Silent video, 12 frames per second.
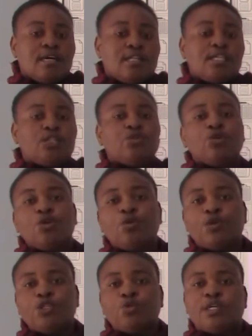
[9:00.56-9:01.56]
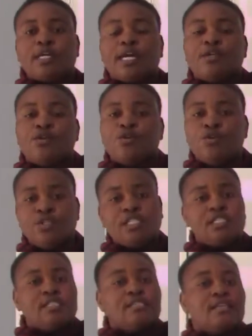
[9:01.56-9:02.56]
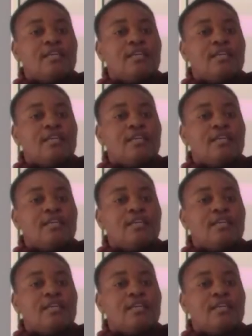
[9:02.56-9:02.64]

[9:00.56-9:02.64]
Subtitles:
The tool which we can use